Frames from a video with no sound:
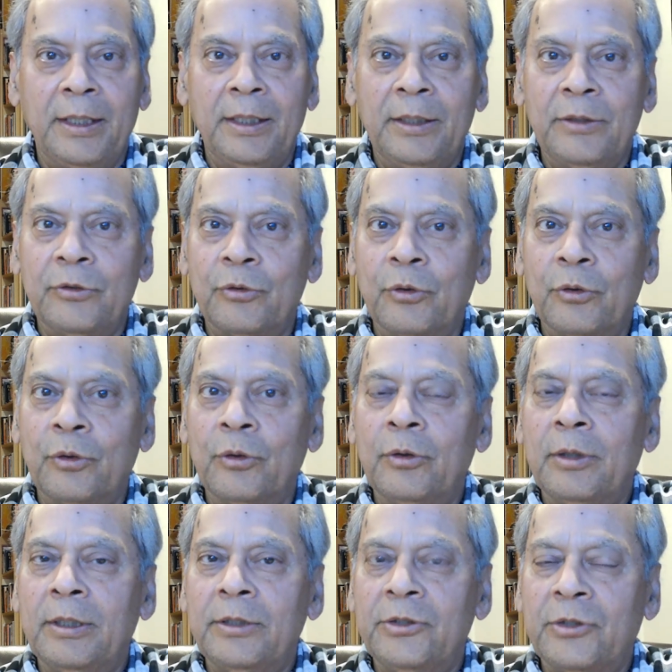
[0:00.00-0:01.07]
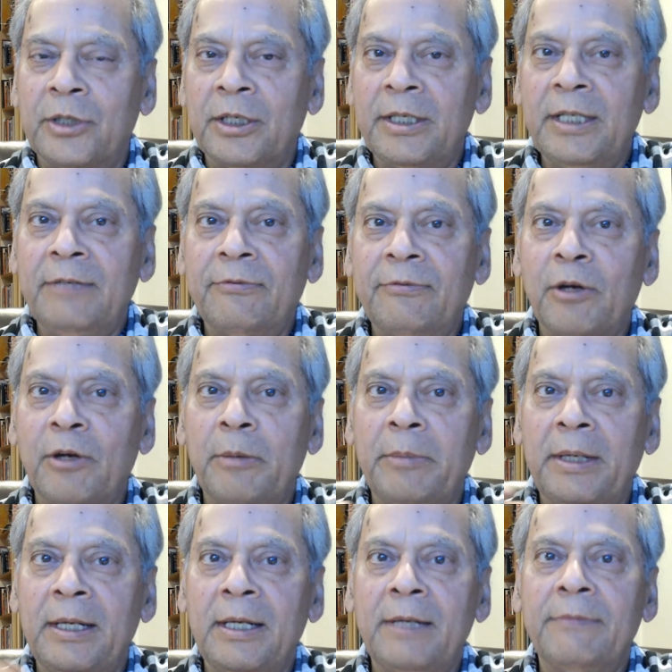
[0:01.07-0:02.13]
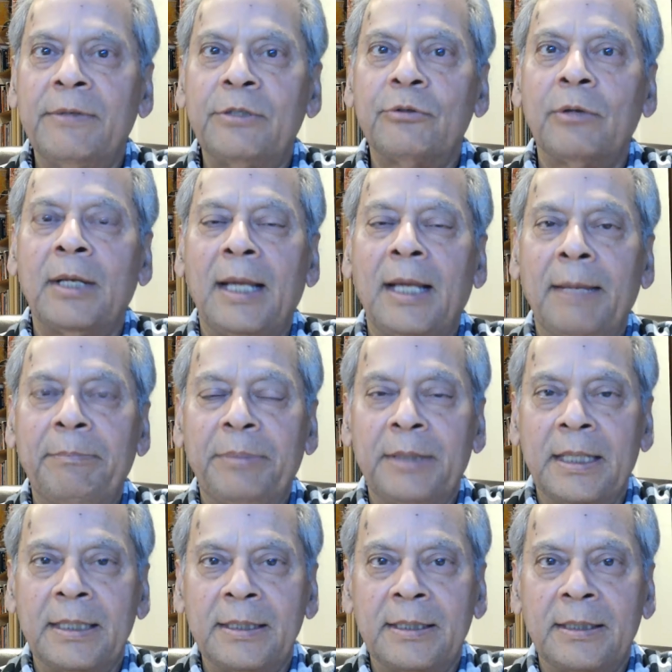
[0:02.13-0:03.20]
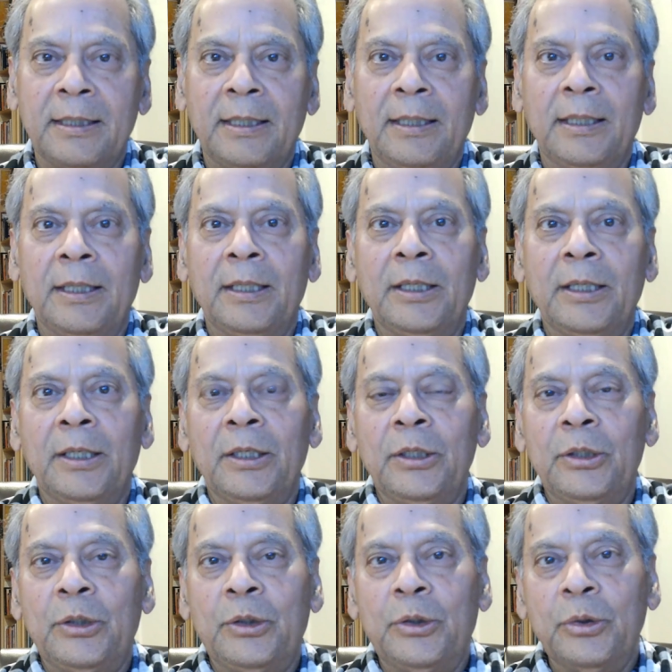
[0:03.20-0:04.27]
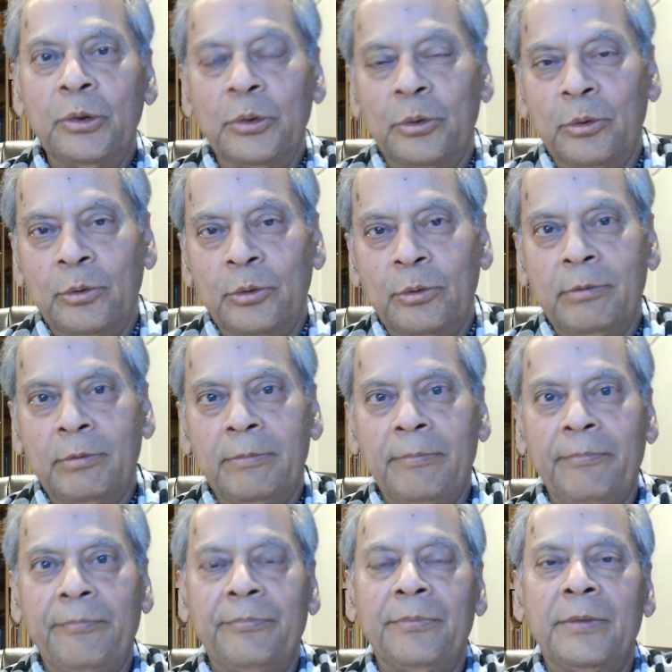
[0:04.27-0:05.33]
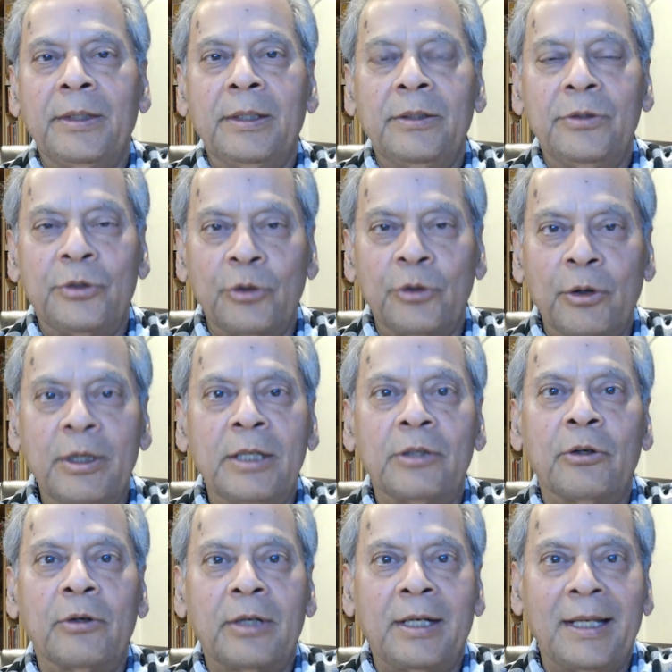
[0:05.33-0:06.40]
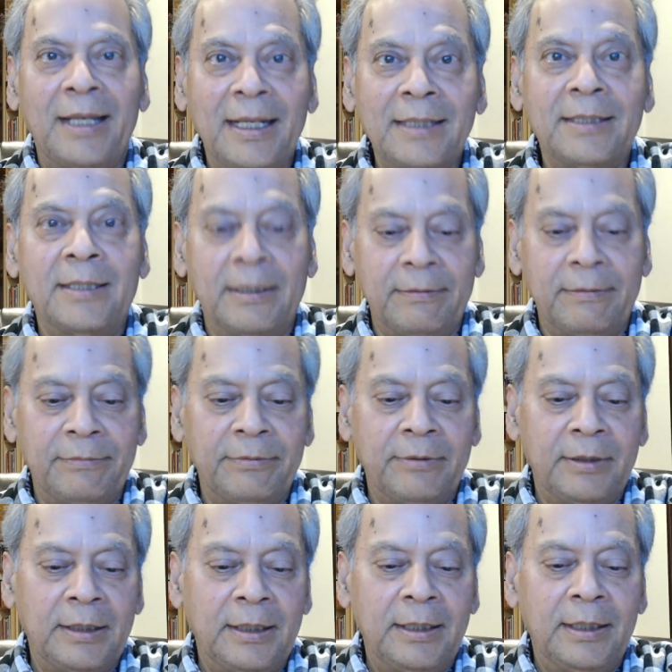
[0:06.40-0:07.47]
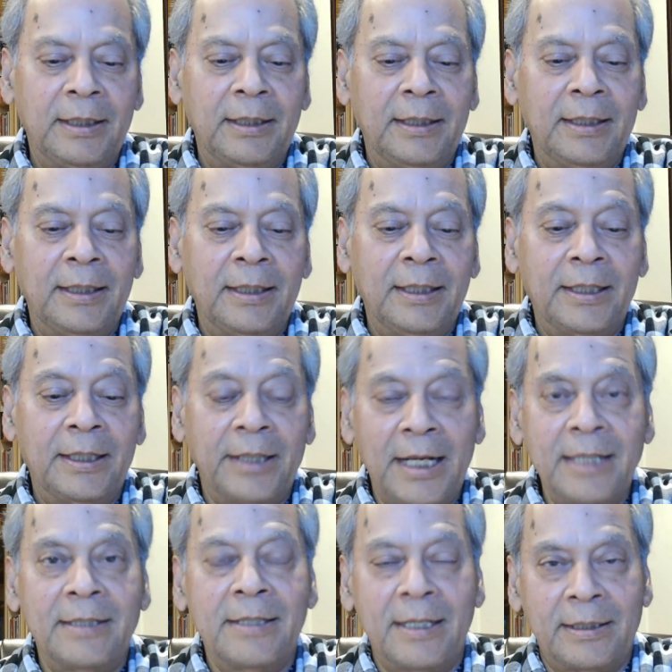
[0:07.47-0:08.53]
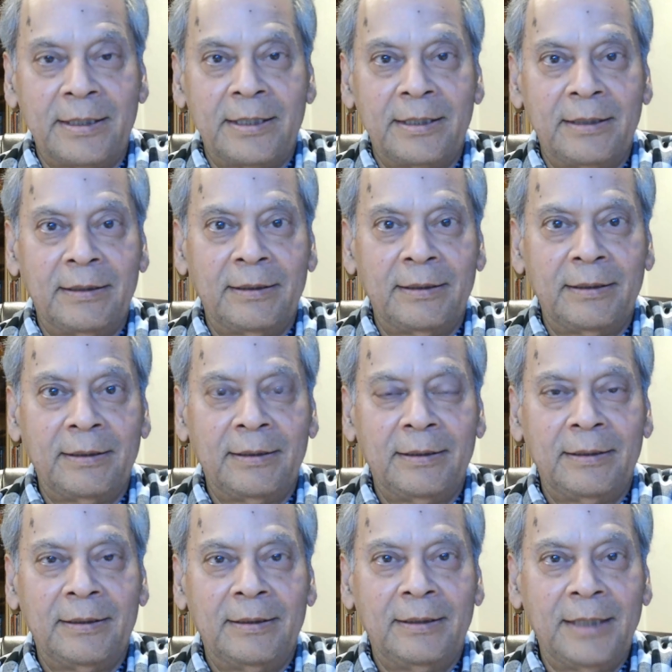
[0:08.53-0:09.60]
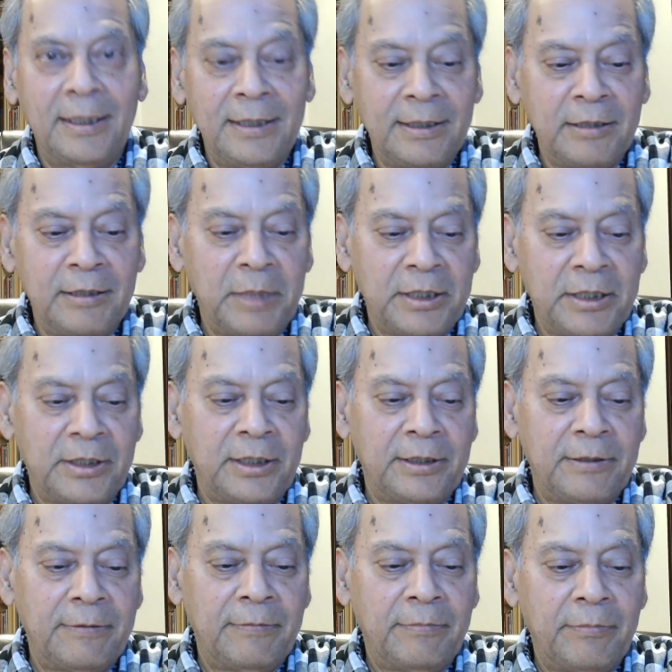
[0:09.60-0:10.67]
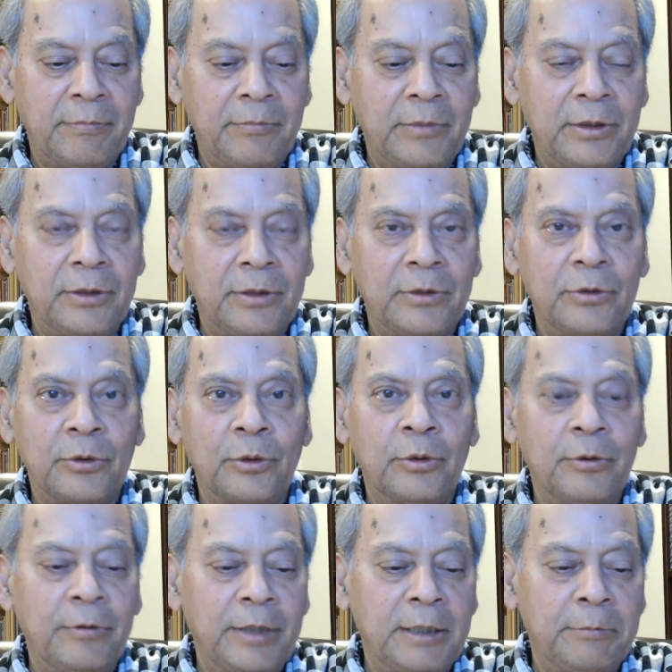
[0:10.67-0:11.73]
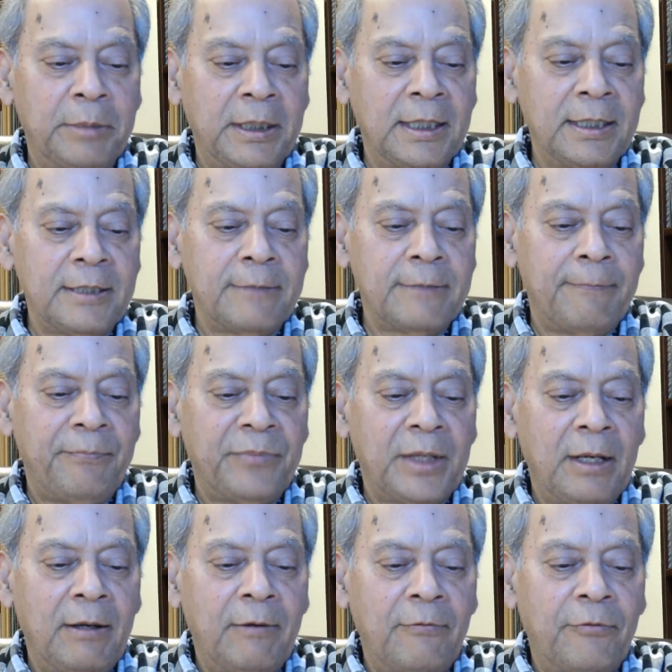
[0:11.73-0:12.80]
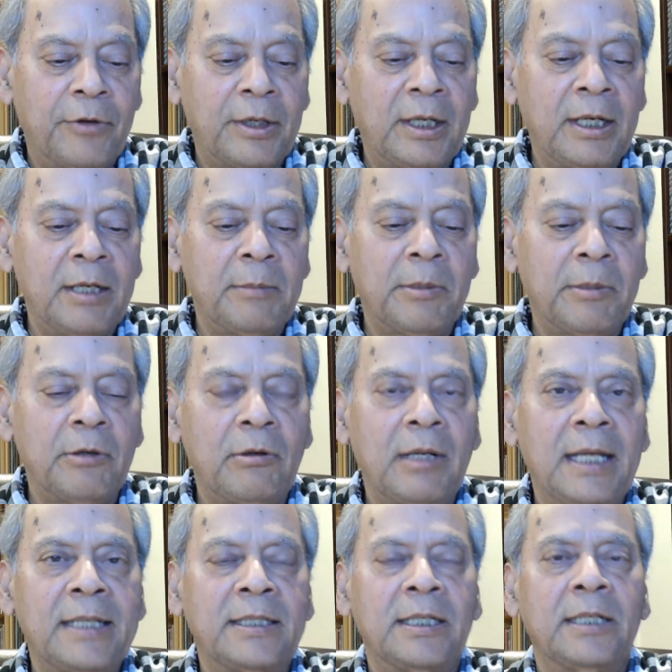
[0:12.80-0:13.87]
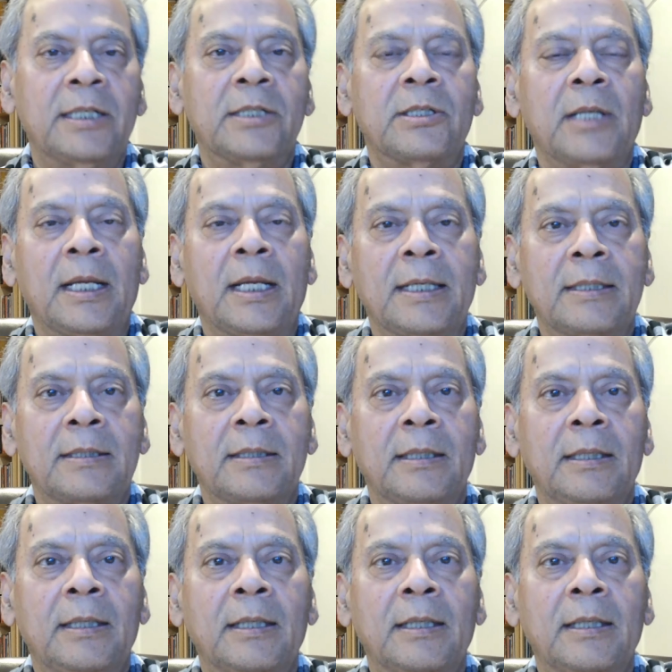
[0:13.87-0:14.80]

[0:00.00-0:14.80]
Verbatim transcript: So, journey from individual happiness to joint or collective greatness. That is the message. So, it begins forget about likes and dislikes.